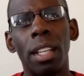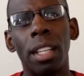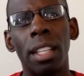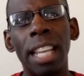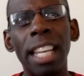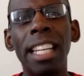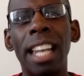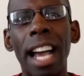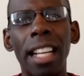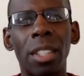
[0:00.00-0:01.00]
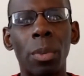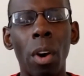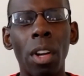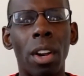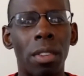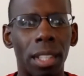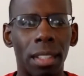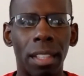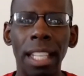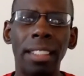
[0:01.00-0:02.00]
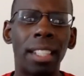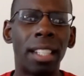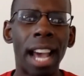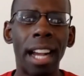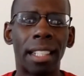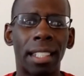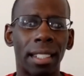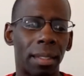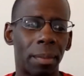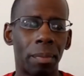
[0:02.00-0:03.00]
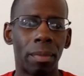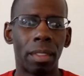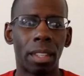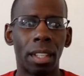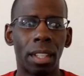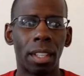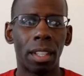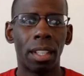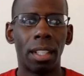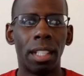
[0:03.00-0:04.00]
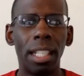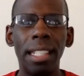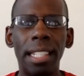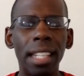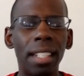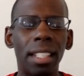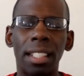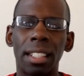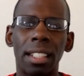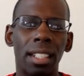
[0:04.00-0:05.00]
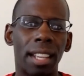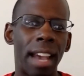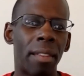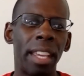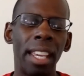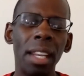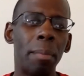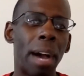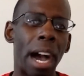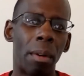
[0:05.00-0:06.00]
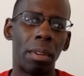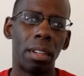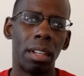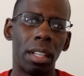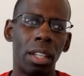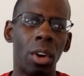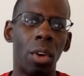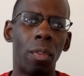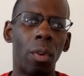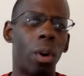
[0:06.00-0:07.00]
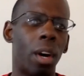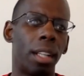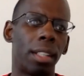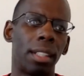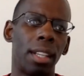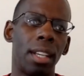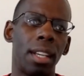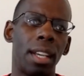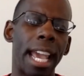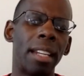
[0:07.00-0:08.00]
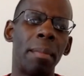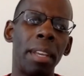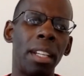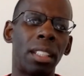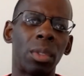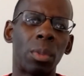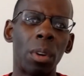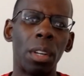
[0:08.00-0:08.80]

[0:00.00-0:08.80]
let Elijah work on you. He's the doctor. These teachings have healing power, you know, for us. And the minister's words